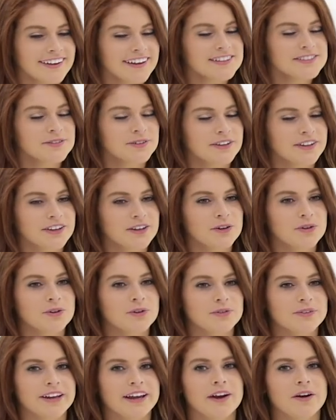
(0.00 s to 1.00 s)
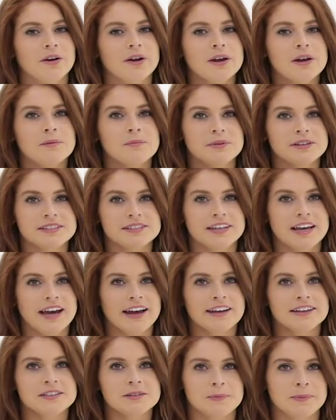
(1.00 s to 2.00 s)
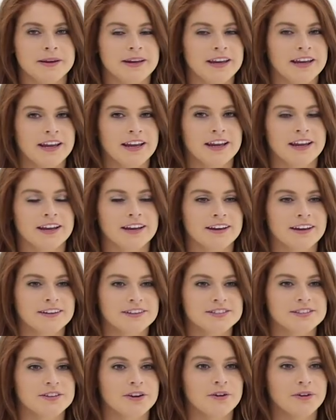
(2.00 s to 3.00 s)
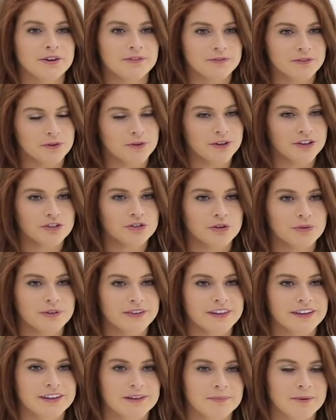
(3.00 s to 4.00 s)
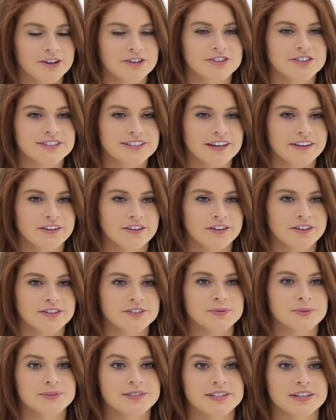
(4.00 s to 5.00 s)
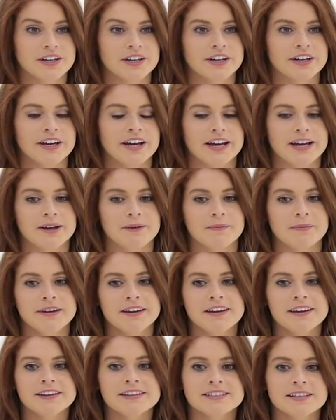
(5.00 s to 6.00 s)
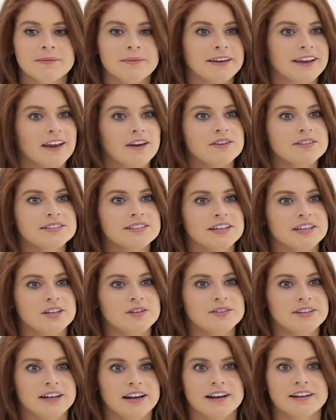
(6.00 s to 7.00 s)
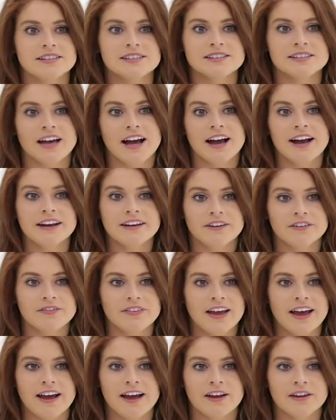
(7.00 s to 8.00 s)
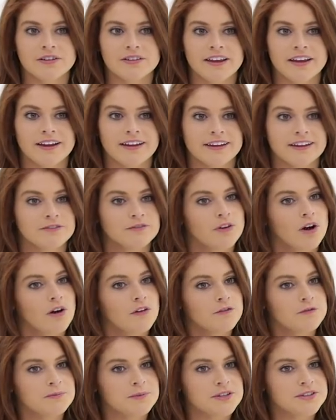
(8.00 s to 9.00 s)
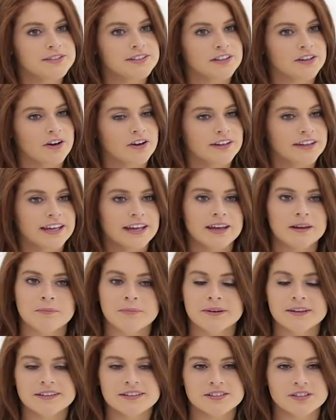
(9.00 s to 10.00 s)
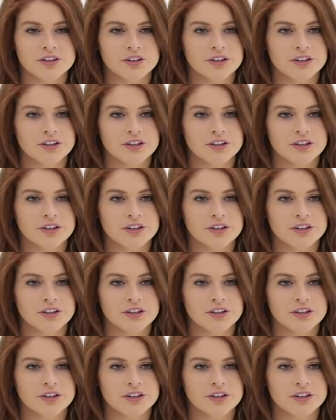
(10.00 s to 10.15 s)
that's really cool. Now, besides being so influential within the Marching Southerners, was there um, something else that you did outside of that that involved music on campus